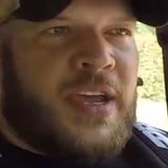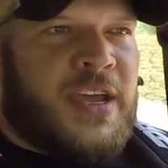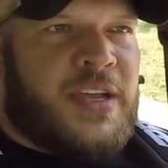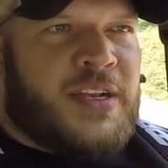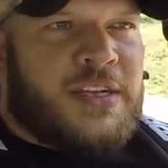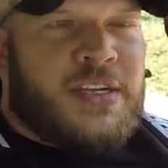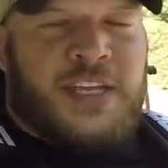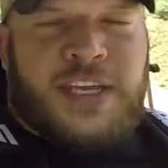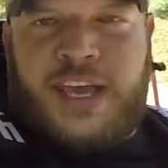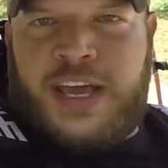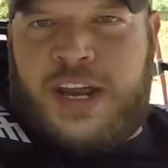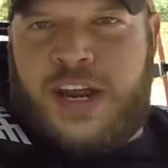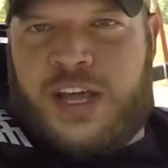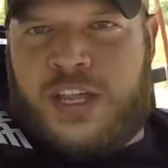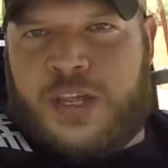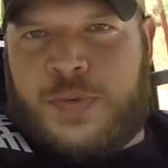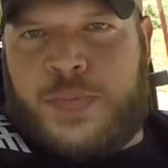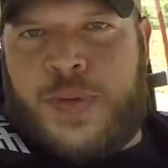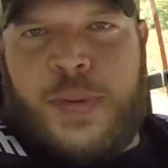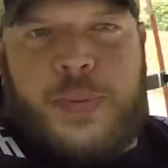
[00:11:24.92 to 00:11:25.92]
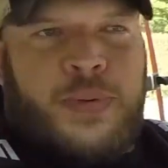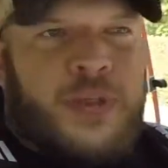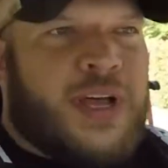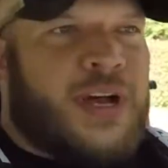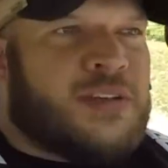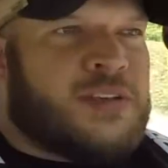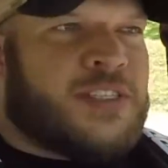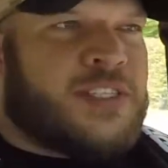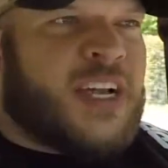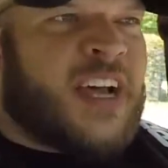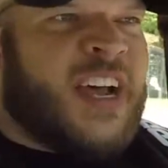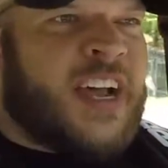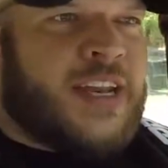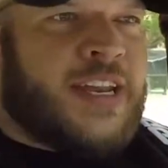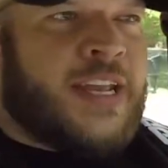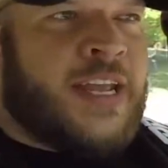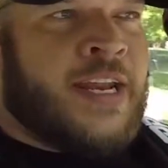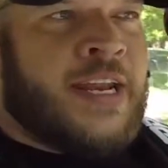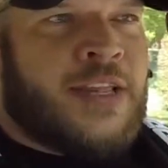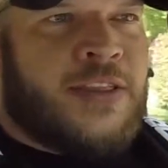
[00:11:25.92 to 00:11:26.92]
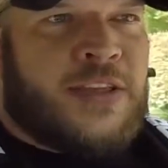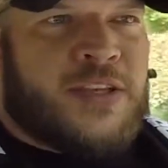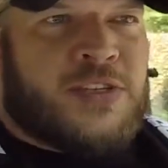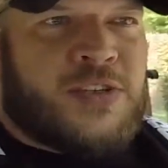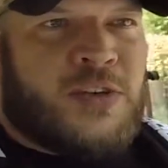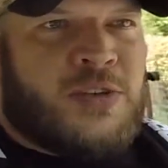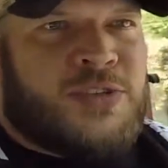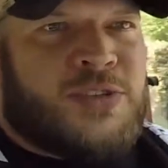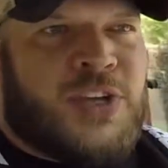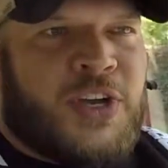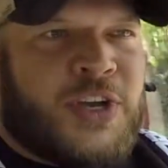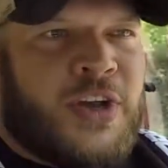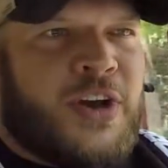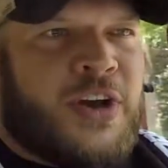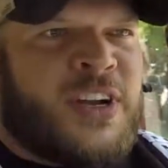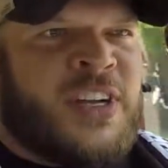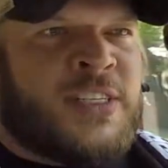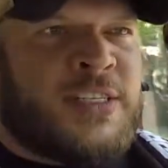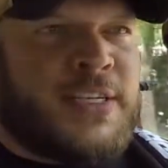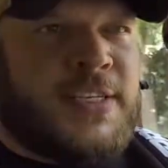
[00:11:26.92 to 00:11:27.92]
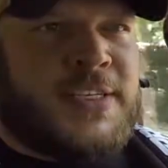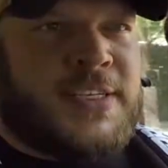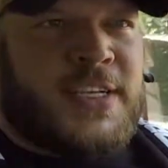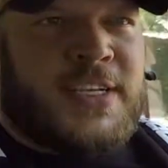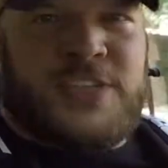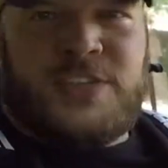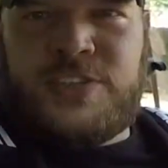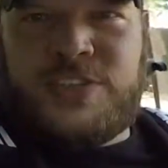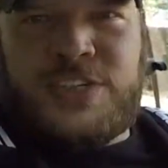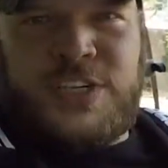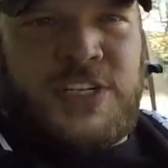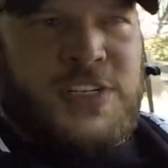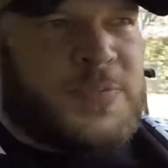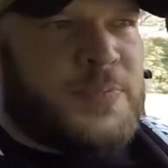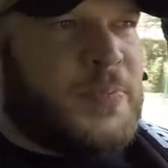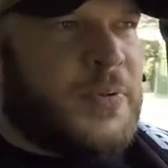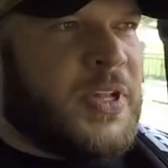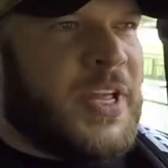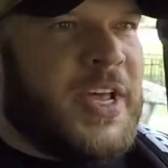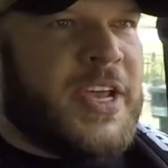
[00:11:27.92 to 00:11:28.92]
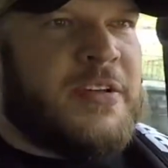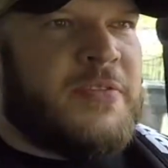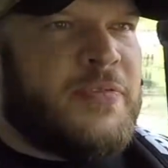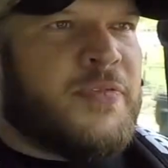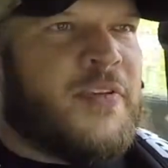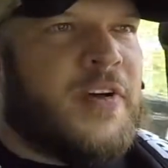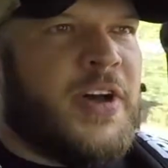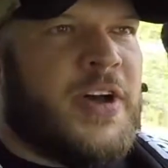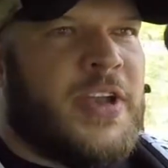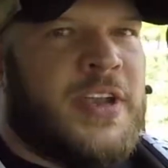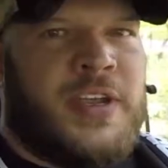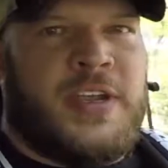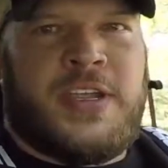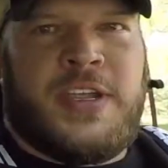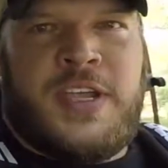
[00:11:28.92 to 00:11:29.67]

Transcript: to get other people outside into these old Toyotas, these things are just plain fun.